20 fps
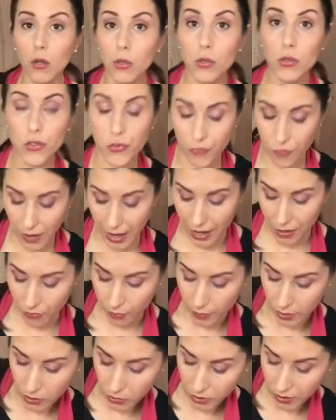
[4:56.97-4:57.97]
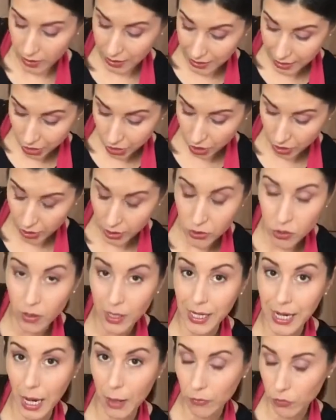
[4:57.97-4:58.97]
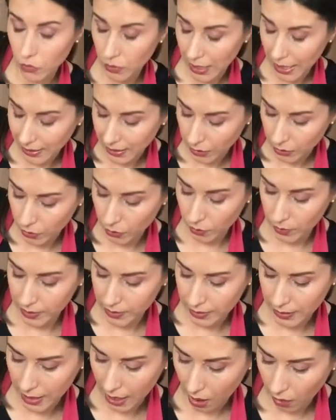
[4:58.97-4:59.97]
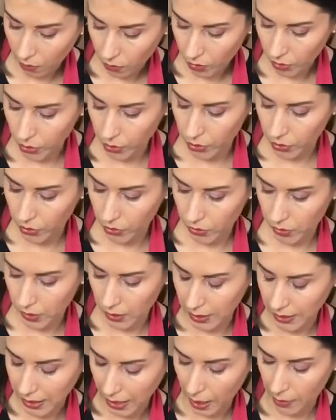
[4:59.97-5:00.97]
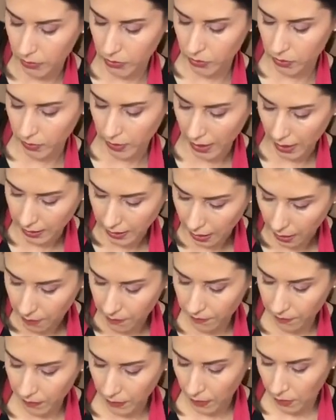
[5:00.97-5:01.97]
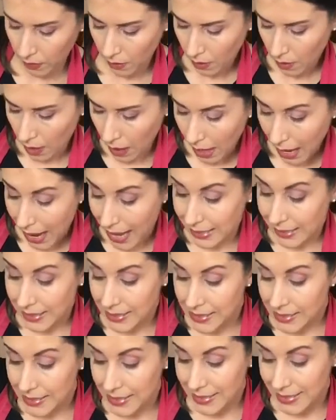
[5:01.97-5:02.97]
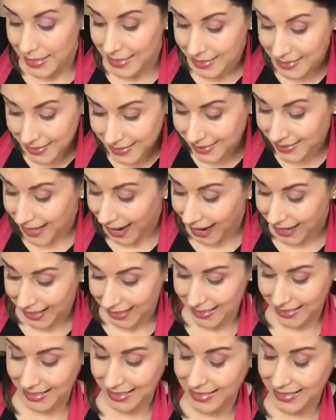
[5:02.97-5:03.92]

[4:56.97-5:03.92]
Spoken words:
lose faith, because it literally is going to come together. You will see how good it comes together. And this is exactly